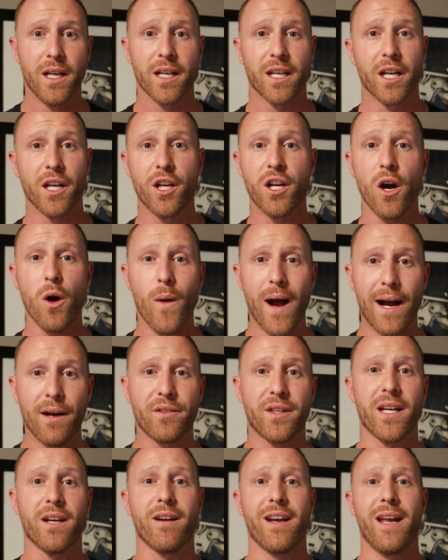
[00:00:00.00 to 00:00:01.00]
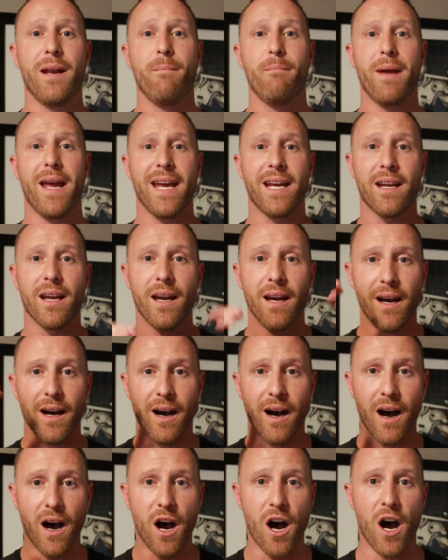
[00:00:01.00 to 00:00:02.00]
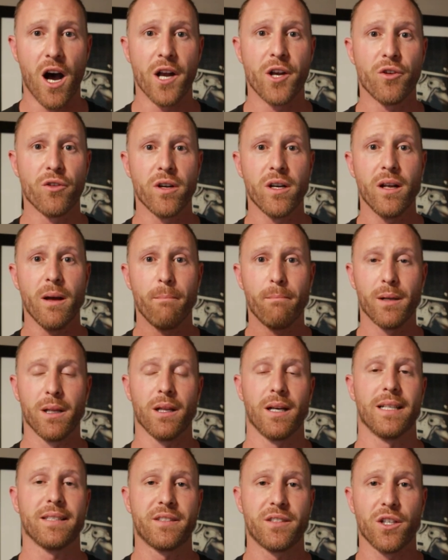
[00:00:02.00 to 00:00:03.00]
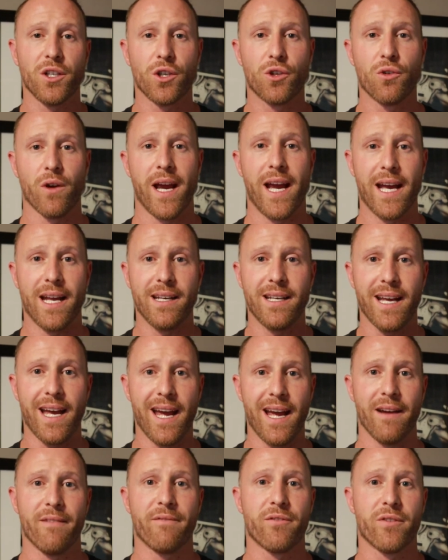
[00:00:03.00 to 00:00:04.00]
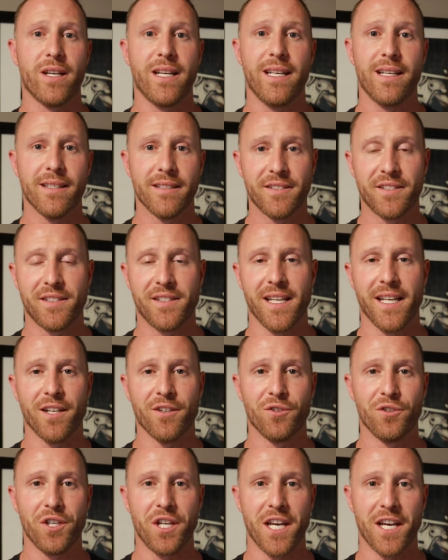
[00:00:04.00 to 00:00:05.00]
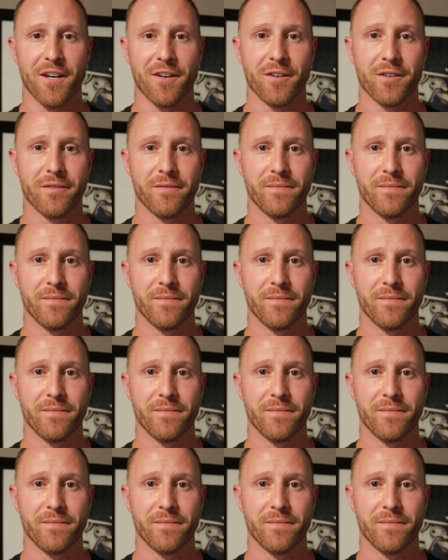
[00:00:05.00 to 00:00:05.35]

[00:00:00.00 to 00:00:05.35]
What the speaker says: can go out there and make $100+ grand every single year.